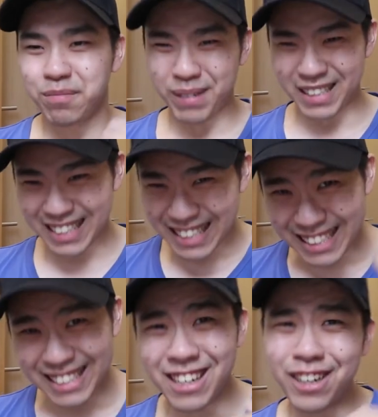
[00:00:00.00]
But
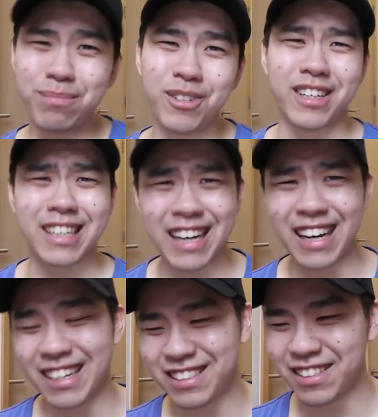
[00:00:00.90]
come on,
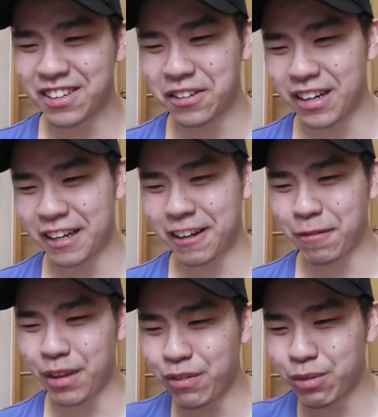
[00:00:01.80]
guys, you know, like,
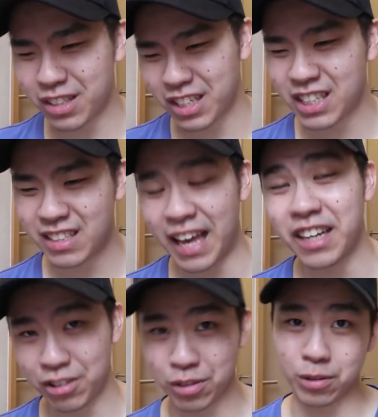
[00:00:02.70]
if it was a
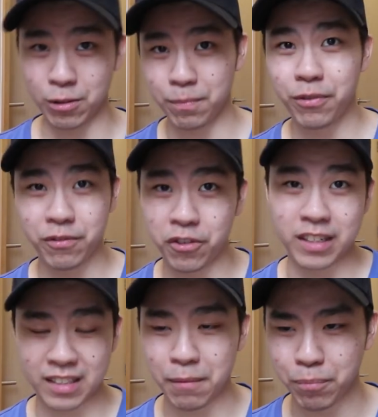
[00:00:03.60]
Sandshrew, for
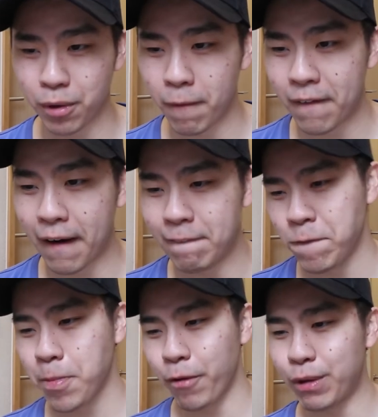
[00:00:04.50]
example, right?
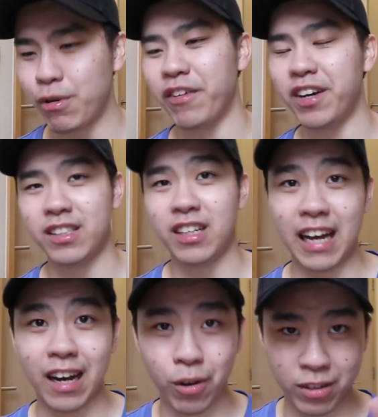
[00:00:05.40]
We would have gotten
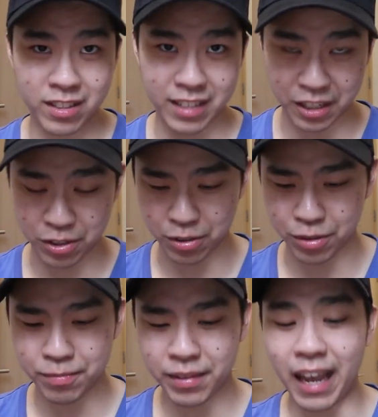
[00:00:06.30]
Alolan
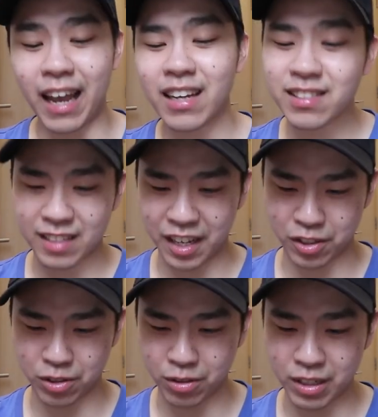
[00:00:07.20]
Sandshrew and
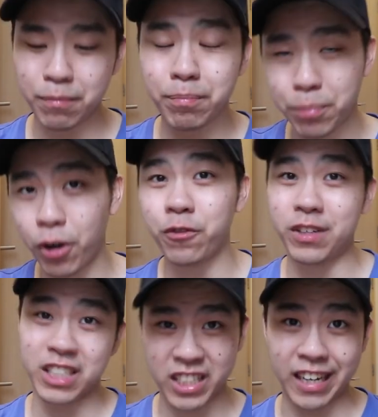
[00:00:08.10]
Sandshrew in both
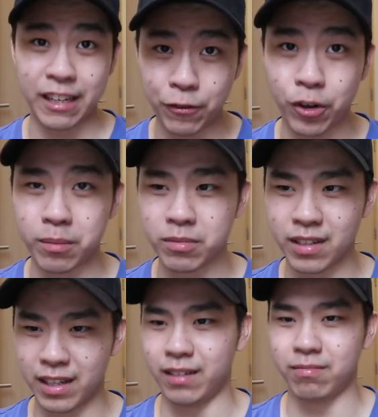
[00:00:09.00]
their shiny
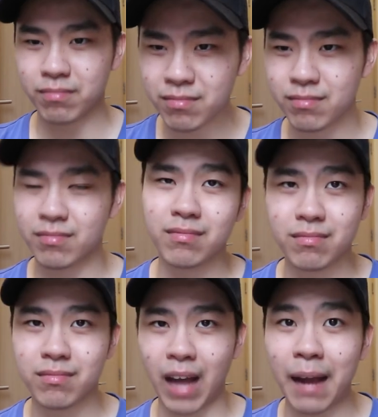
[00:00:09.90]
forms. Like,
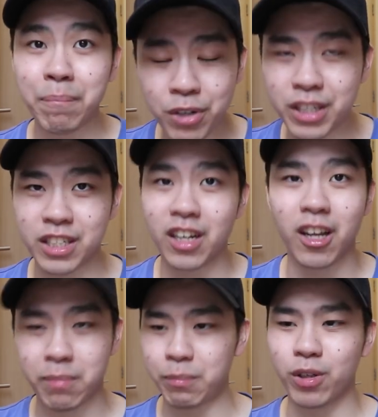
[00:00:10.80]
I'm pretty sure a
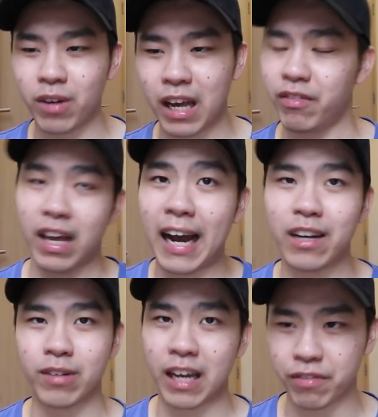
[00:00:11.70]
lot of people don't have that.
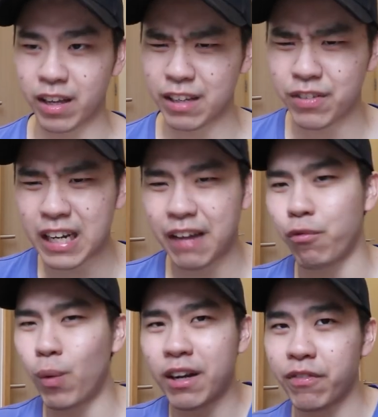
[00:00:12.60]
I don't have that. Even I
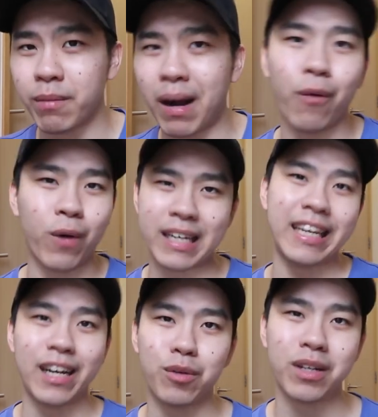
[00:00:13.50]
have one of them, I want
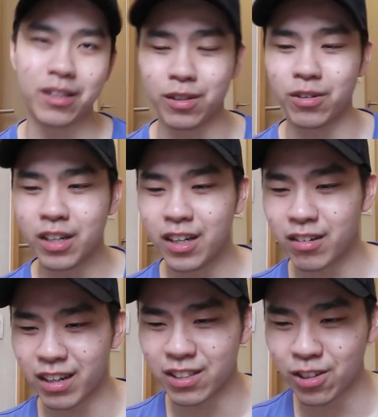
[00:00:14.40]
the other one too.
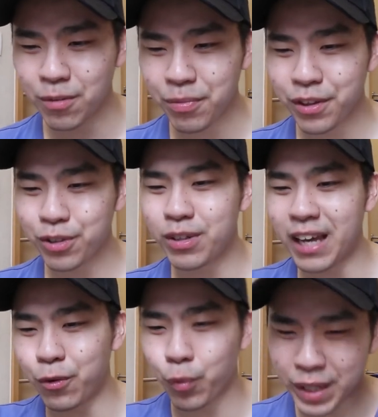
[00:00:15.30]
Right? So to
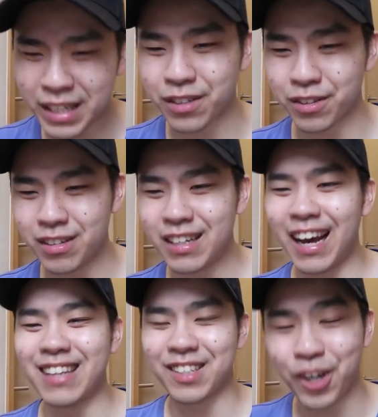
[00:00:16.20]
get Widow
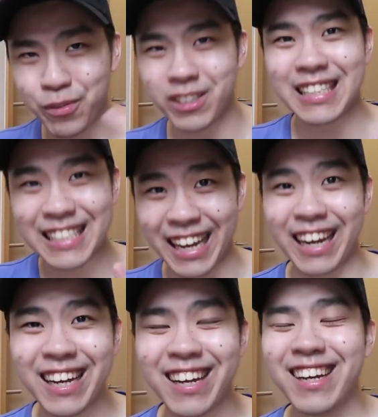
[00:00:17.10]
as a community
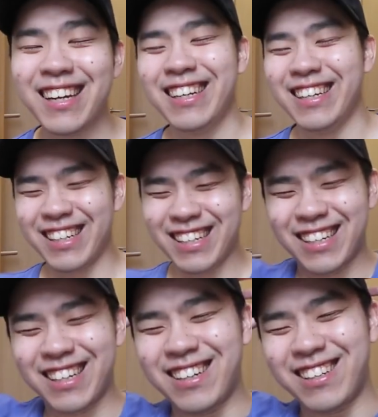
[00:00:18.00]
day,
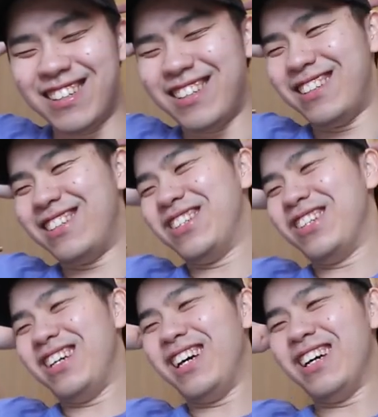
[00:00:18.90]

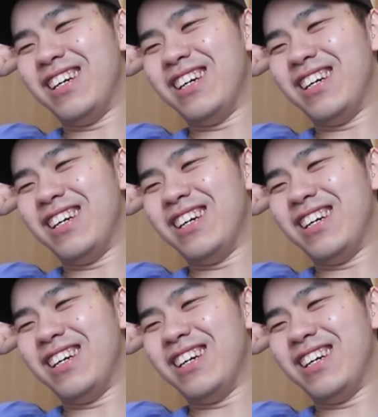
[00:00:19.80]
oh,